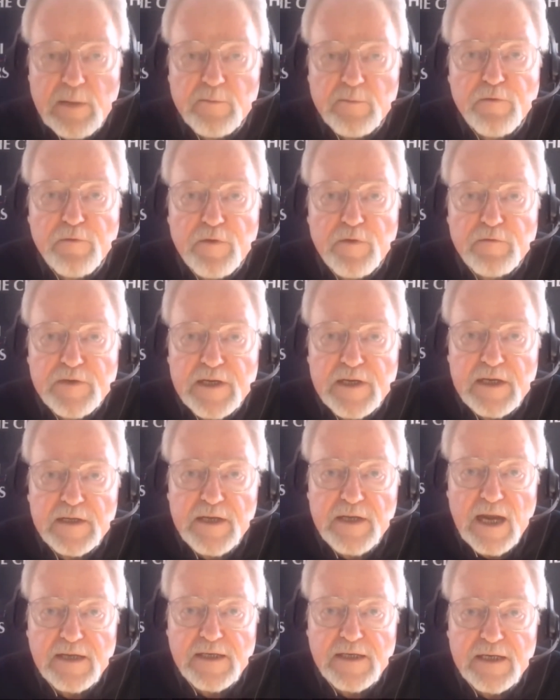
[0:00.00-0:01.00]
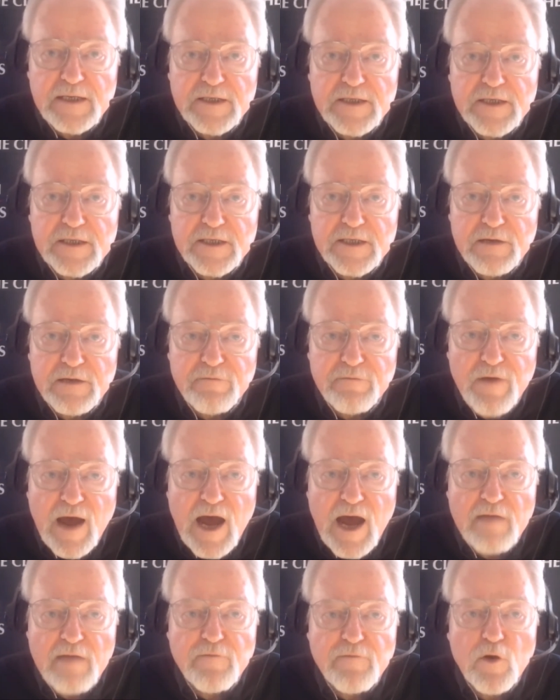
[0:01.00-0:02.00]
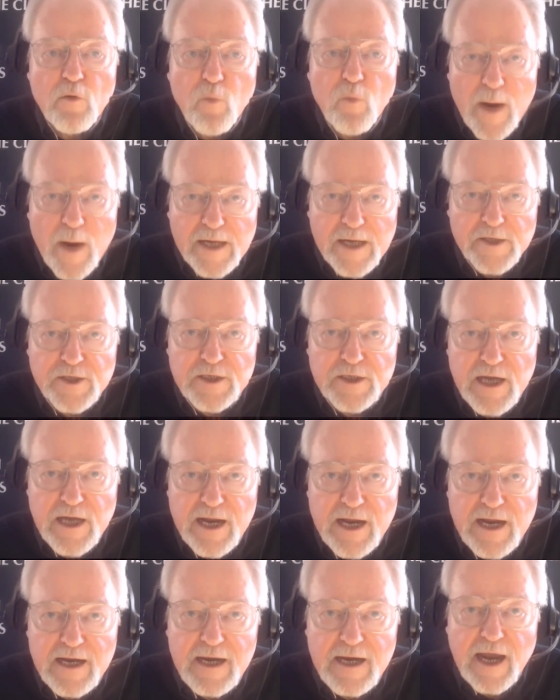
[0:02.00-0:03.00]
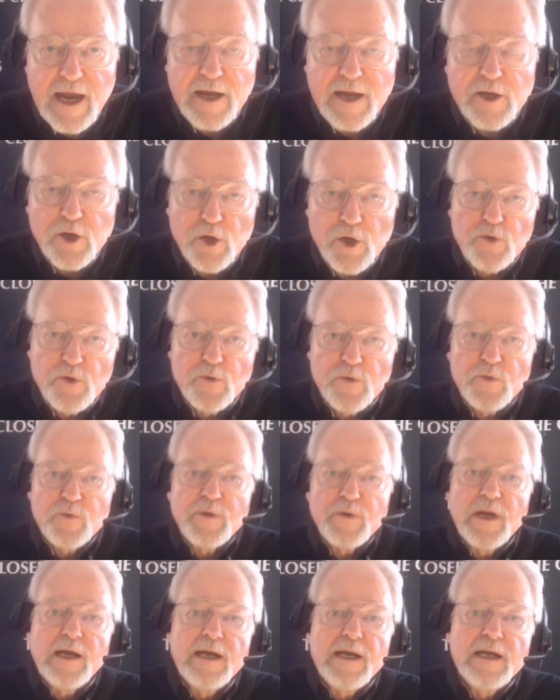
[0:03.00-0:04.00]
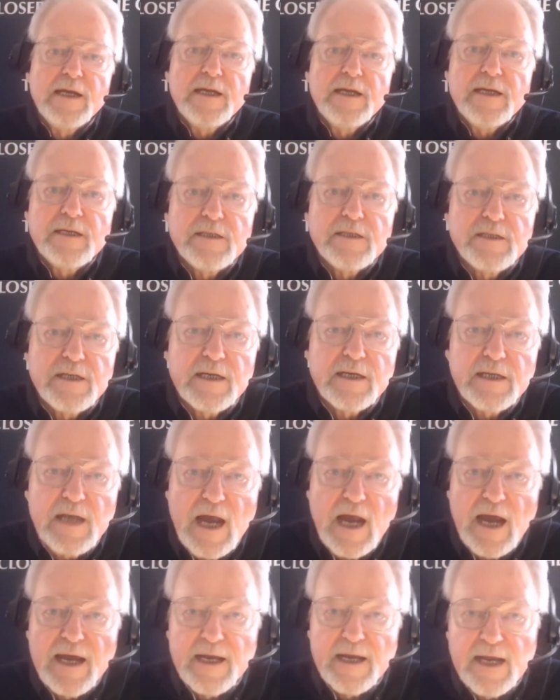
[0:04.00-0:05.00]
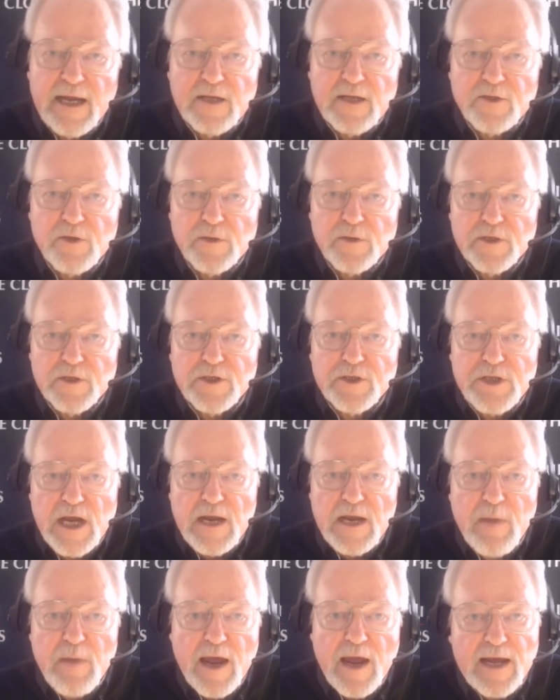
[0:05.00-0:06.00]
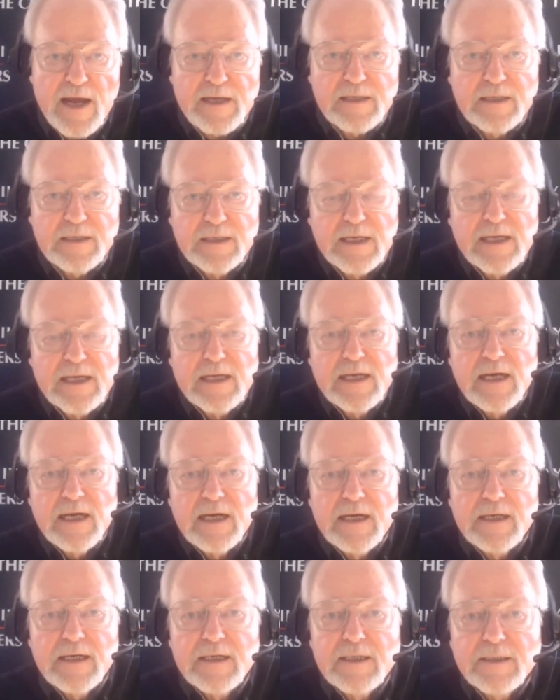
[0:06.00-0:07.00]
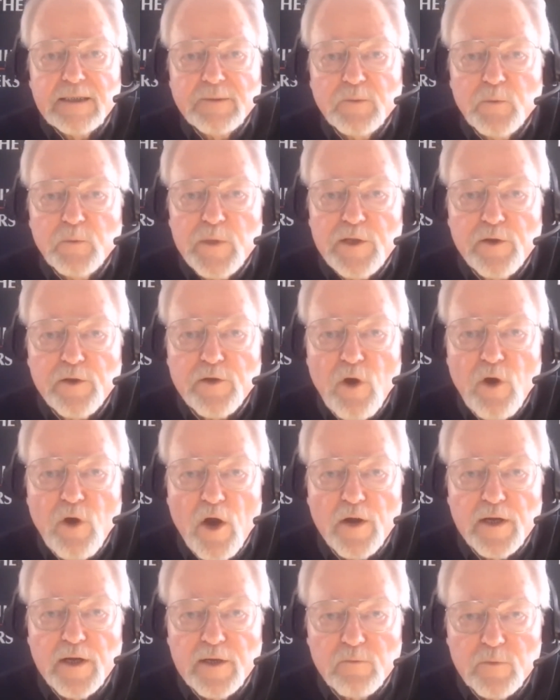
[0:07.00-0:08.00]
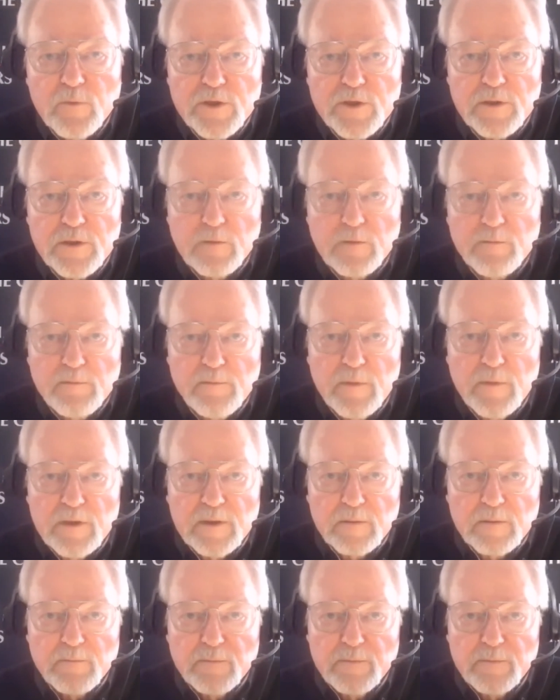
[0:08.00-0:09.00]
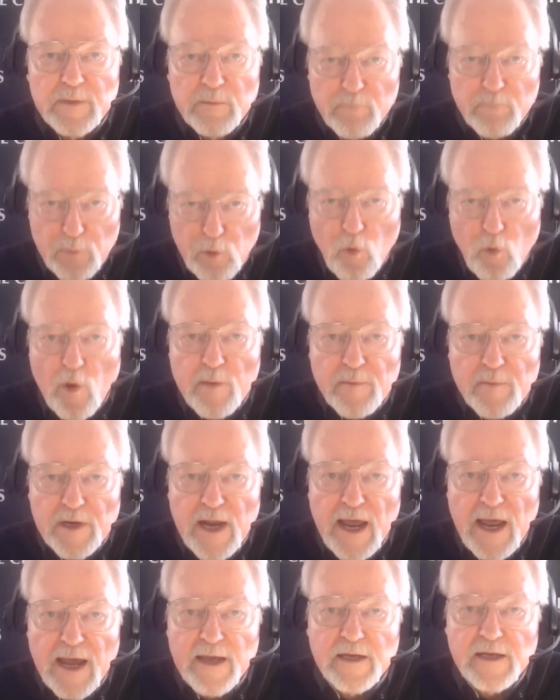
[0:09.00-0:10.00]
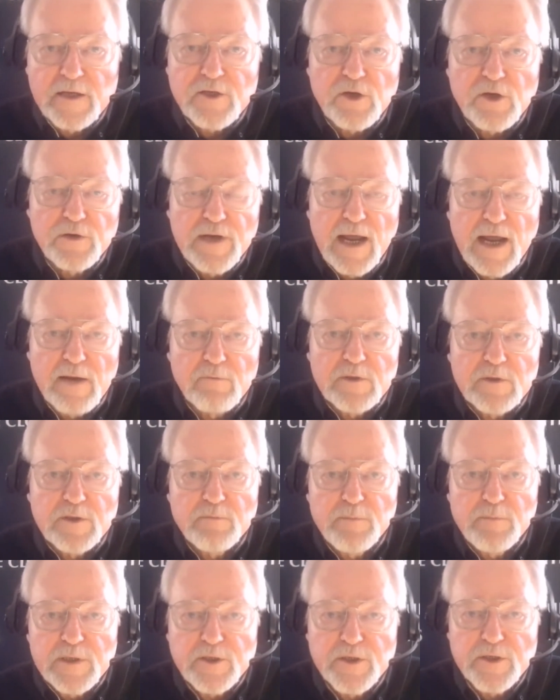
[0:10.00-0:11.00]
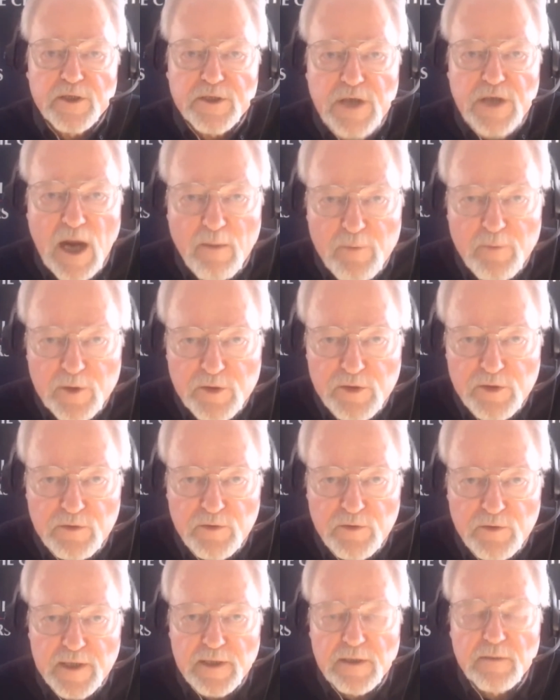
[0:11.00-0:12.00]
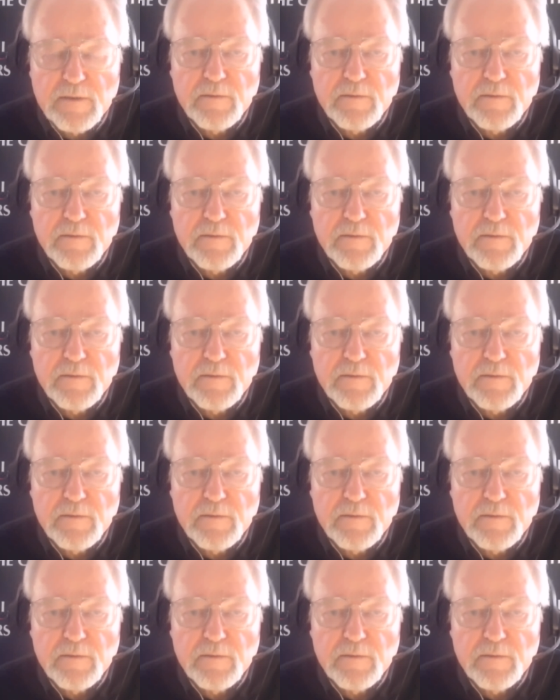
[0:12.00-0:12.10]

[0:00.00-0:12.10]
15th, 1965, a Wednesday at noon, Zig and I had answered the same ad. We thought it was a employment ad. It turned out it was a business opportunity